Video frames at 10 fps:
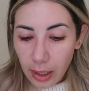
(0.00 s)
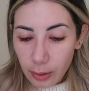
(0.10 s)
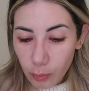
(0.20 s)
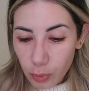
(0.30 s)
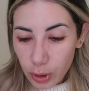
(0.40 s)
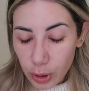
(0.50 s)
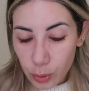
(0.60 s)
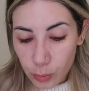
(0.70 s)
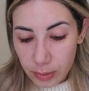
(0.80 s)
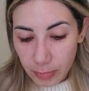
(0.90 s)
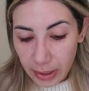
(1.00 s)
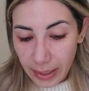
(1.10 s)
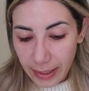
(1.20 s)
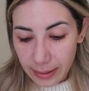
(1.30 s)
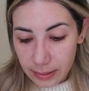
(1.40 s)
I don't want to use my
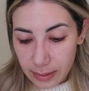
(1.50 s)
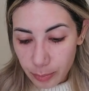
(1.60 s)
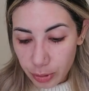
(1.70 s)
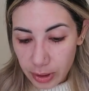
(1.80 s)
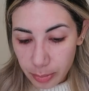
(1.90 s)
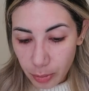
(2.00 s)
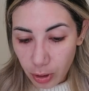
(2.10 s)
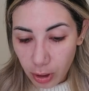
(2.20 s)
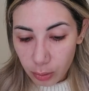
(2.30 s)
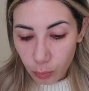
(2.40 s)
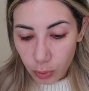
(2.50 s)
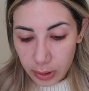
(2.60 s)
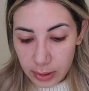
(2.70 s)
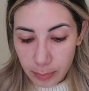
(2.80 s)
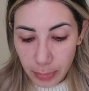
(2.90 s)
hands, but this product
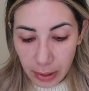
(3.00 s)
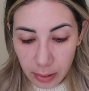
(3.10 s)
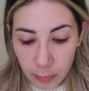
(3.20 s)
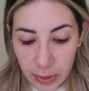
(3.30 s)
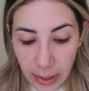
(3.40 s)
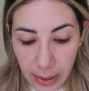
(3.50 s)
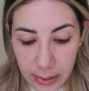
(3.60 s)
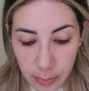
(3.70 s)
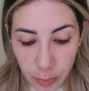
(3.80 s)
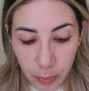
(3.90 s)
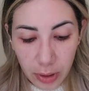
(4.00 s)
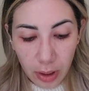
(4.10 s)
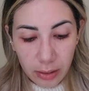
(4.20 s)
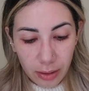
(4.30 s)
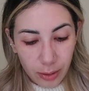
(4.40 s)
works better with hands. So we're
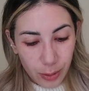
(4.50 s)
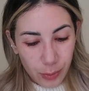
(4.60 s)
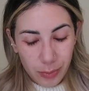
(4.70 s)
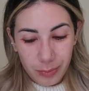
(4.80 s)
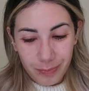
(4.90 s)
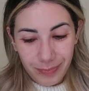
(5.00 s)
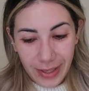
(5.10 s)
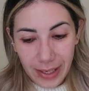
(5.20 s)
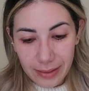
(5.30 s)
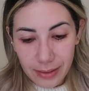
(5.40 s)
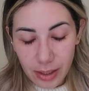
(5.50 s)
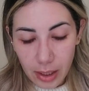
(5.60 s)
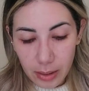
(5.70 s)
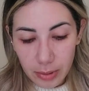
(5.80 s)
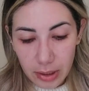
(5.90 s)
not going to use hands
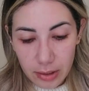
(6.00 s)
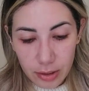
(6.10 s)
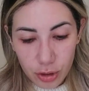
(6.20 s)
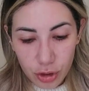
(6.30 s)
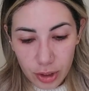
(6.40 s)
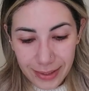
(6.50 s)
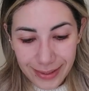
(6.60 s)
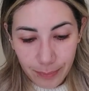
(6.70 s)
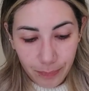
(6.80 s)
today because it's just...